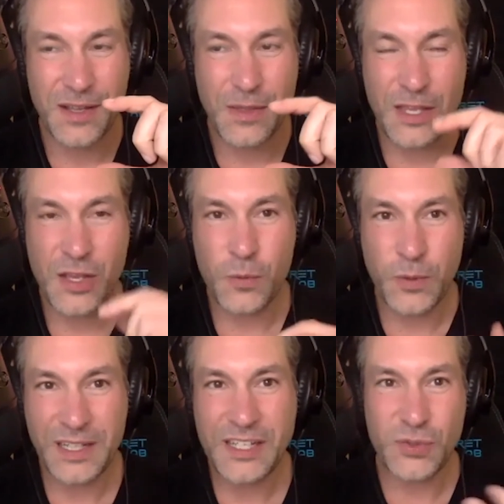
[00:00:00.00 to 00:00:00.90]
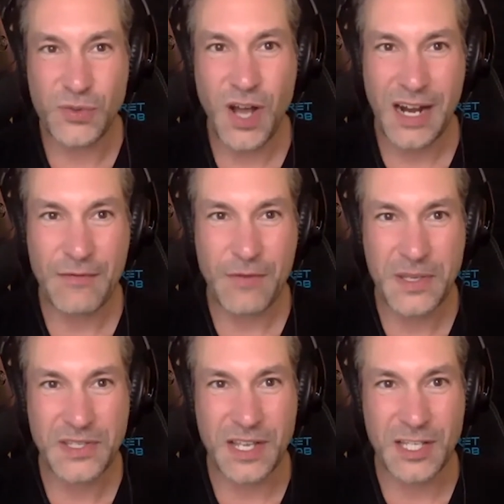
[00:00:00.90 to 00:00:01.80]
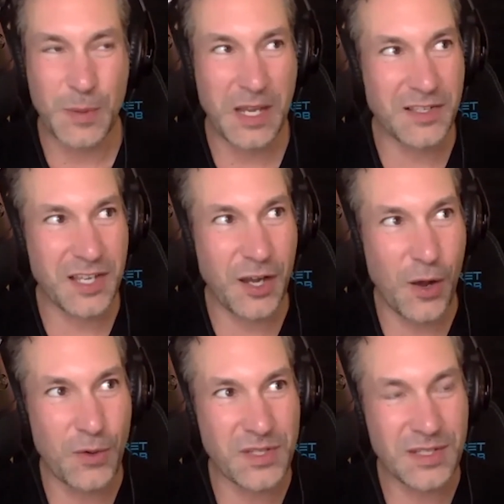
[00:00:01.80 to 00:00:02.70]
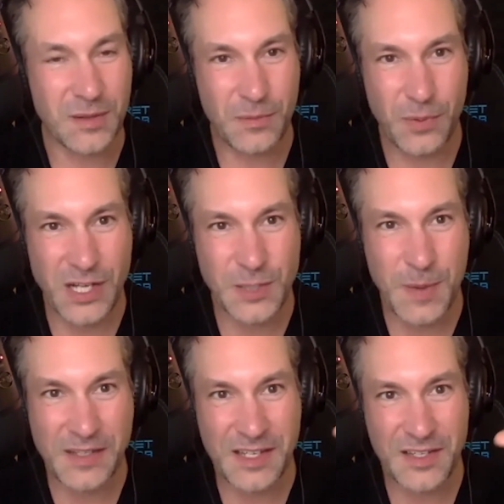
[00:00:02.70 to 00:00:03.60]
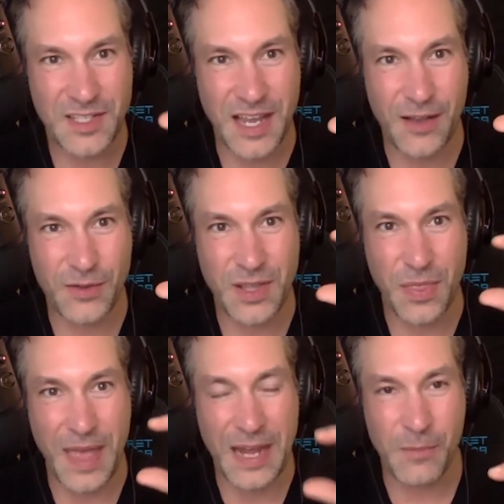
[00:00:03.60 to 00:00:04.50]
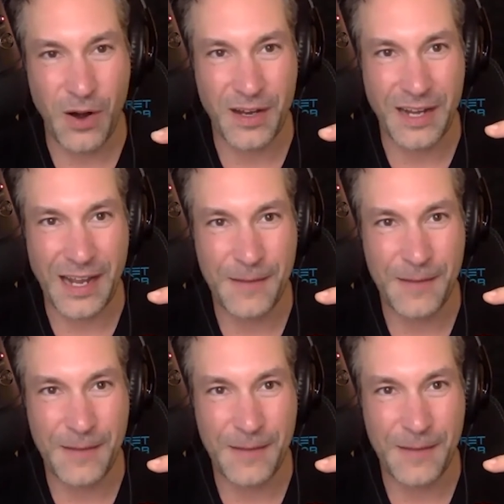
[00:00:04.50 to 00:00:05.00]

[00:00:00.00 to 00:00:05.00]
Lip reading: then you really do not have a business, because it goes prospecting, sales, then marketing,